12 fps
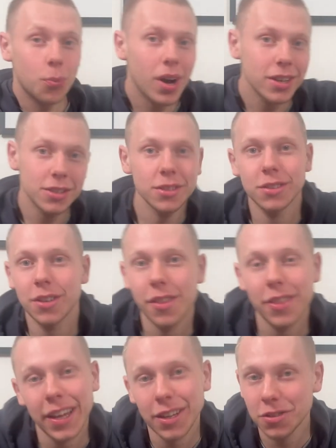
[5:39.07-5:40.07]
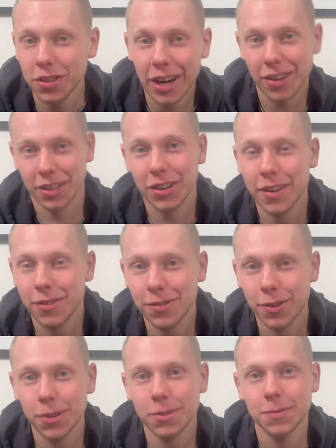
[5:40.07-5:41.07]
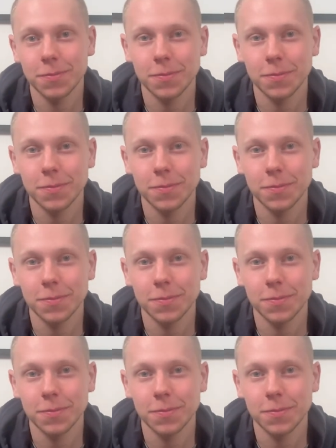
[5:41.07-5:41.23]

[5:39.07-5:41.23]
one thing you're currently grateful for?